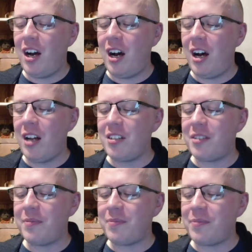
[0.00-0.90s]

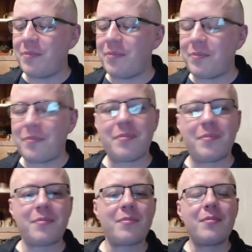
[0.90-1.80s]
Hearts.
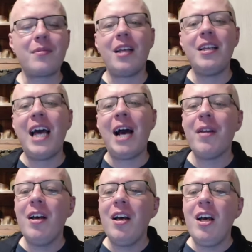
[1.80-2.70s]
Now,
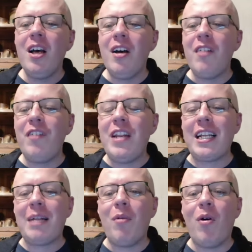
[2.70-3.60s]
Philippe
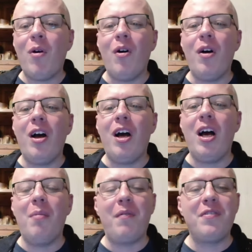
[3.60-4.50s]
Clement
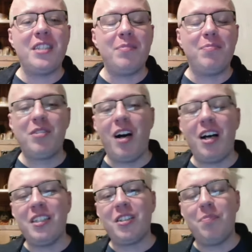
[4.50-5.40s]
um, obviously
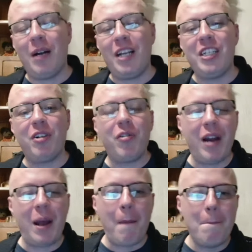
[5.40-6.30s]
started his managerial
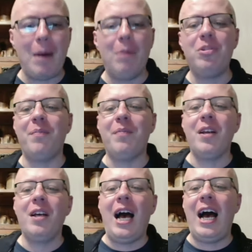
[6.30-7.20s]
career in Belgium,
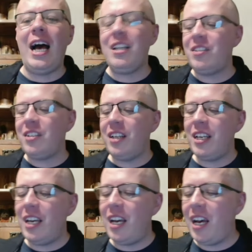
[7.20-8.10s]
and
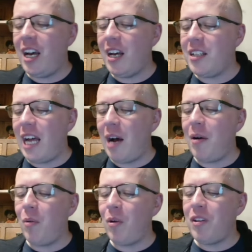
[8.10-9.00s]
uh, now
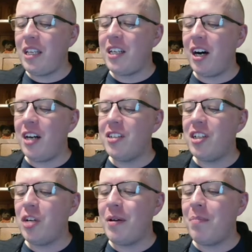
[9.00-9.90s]
one of the guys
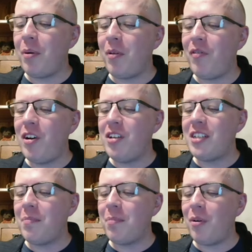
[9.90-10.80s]
who imp first
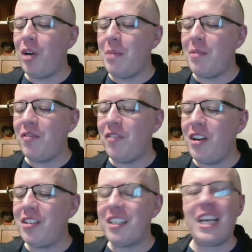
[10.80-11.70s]
employed him and
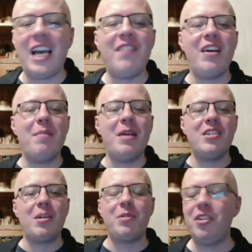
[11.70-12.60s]
first gave him his
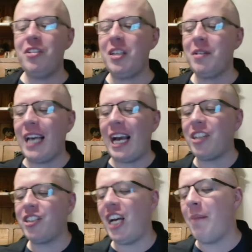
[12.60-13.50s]
opportunity, Genk
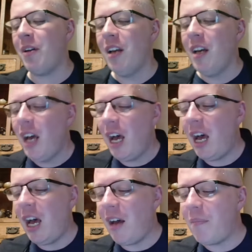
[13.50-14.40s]
chairman.
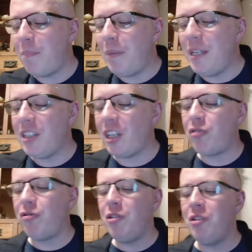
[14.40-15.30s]
Uh, Peter
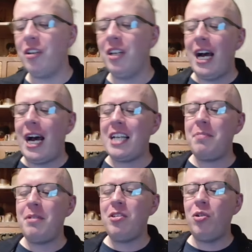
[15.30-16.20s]
Croonen has
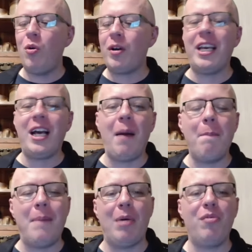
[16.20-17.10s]
been talking
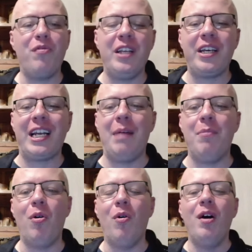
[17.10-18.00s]
about Philippe
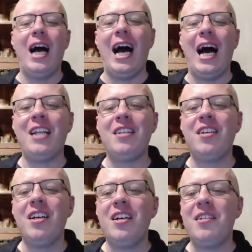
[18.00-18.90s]
Clement and
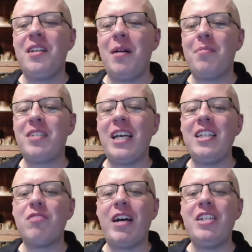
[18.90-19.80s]
you know, saying
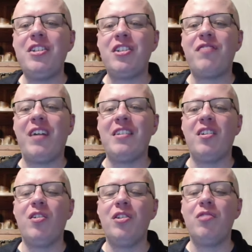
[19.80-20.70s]
to Rangers fans that
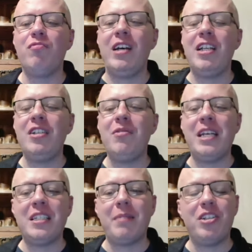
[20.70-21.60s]
look, you really do
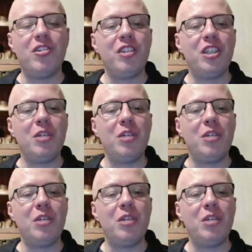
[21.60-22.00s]
need to make sure that you